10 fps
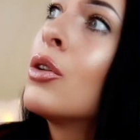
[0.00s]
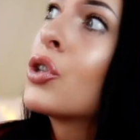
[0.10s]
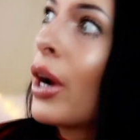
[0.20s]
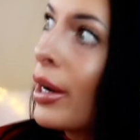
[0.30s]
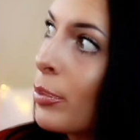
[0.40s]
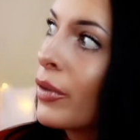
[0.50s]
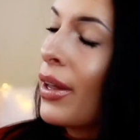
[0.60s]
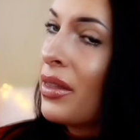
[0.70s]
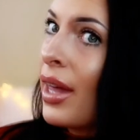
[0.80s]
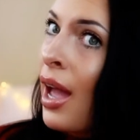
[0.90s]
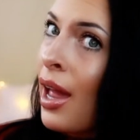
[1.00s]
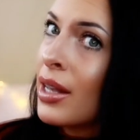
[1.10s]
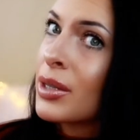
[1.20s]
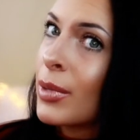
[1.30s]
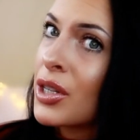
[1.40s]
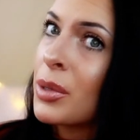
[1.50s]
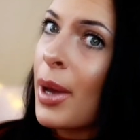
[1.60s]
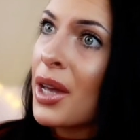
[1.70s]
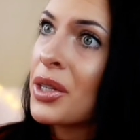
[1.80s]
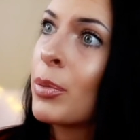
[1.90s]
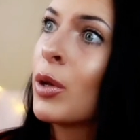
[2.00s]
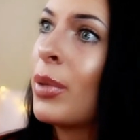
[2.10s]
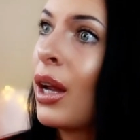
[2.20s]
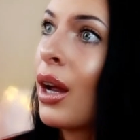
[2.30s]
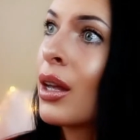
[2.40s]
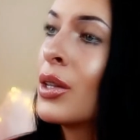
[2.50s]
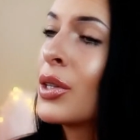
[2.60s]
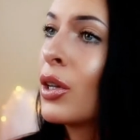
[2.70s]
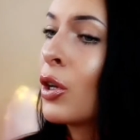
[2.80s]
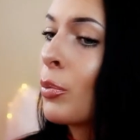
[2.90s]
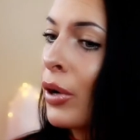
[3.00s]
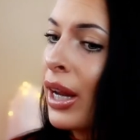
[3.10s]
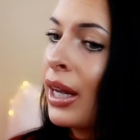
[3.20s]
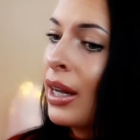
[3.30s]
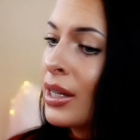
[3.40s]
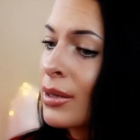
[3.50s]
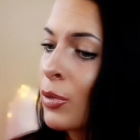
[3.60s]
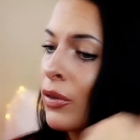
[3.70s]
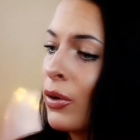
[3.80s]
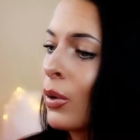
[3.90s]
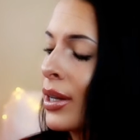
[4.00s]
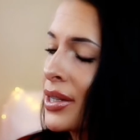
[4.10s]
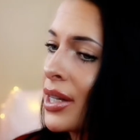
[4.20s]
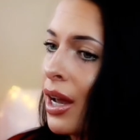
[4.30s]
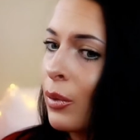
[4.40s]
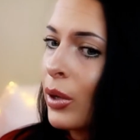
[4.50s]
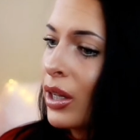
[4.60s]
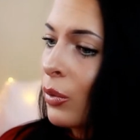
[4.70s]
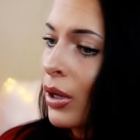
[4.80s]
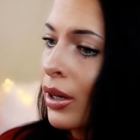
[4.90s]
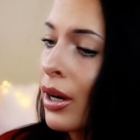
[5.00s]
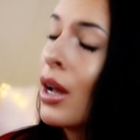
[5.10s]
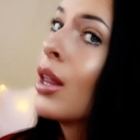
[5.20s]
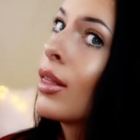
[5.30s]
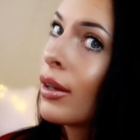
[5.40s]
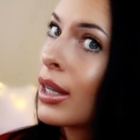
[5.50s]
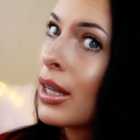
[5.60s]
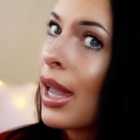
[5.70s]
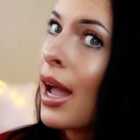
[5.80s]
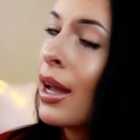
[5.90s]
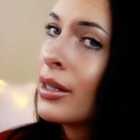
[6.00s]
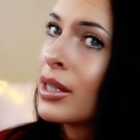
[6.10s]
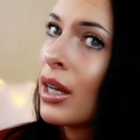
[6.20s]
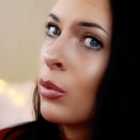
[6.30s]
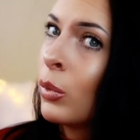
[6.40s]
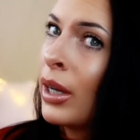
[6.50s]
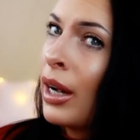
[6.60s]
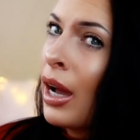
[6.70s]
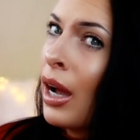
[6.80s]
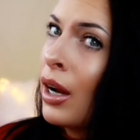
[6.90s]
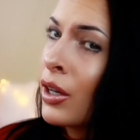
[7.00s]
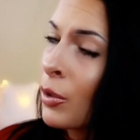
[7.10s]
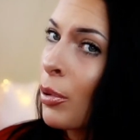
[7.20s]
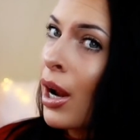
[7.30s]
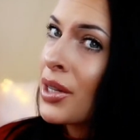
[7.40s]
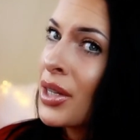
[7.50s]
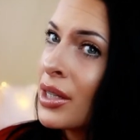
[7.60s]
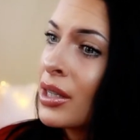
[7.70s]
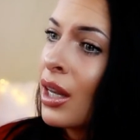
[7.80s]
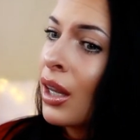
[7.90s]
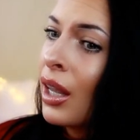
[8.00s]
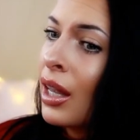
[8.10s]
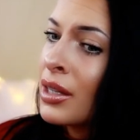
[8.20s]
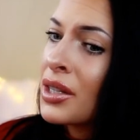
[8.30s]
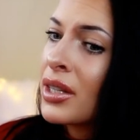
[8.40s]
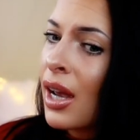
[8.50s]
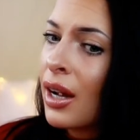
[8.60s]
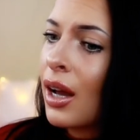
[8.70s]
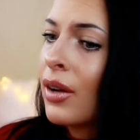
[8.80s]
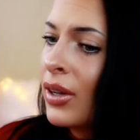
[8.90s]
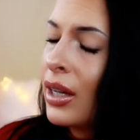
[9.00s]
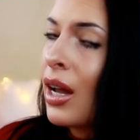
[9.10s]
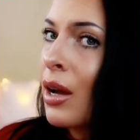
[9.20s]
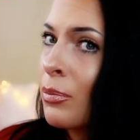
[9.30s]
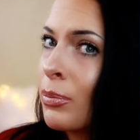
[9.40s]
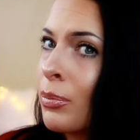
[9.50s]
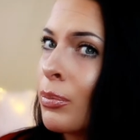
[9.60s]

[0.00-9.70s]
try to prevent that as much as possible, because your brain is more focused on what you are looking at and what you're processing, instead of it not